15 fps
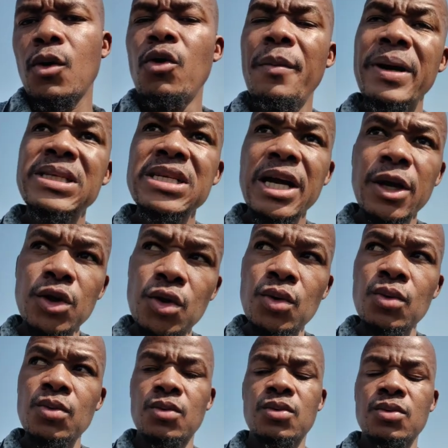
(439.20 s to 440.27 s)
Women train
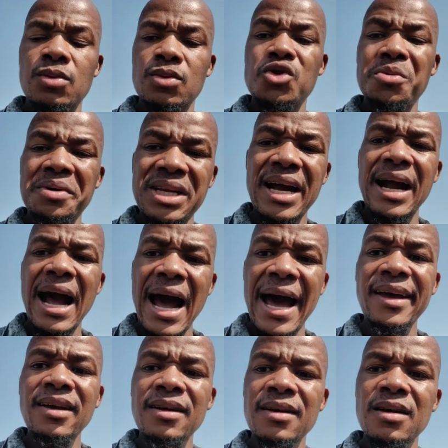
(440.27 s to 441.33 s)
you to be the
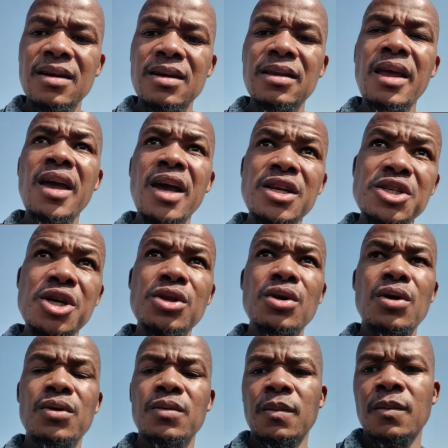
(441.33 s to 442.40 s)
guy they can
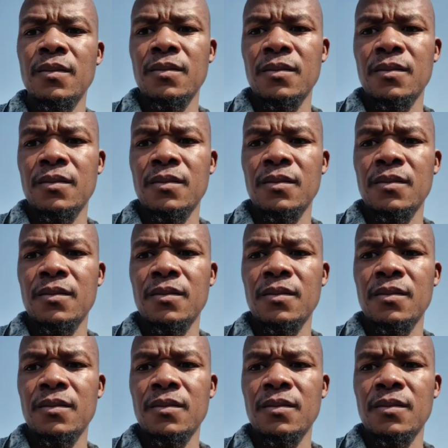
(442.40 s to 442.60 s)
cheat on.